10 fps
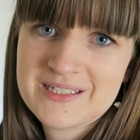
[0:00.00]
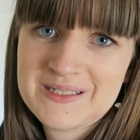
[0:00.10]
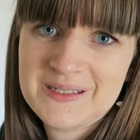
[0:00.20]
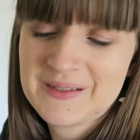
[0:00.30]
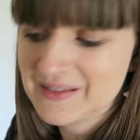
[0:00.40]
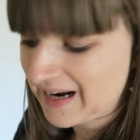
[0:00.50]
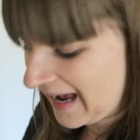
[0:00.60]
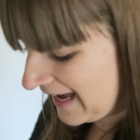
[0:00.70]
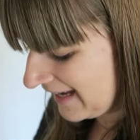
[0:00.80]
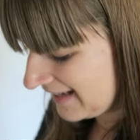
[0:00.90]
is here
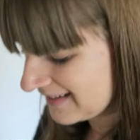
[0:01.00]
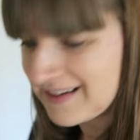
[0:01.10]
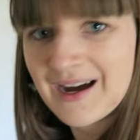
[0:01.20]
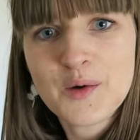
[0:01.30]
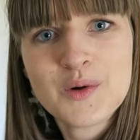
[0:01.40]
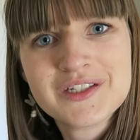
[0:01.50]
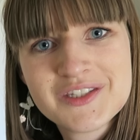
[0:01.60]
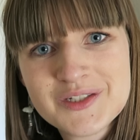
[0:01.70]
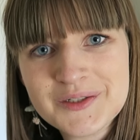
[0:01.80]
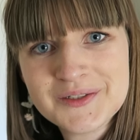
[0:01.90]
and I
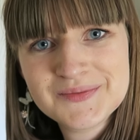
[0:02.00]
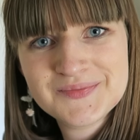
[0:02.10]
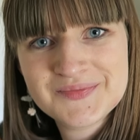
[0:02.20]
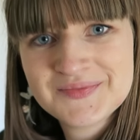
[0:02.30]
want to.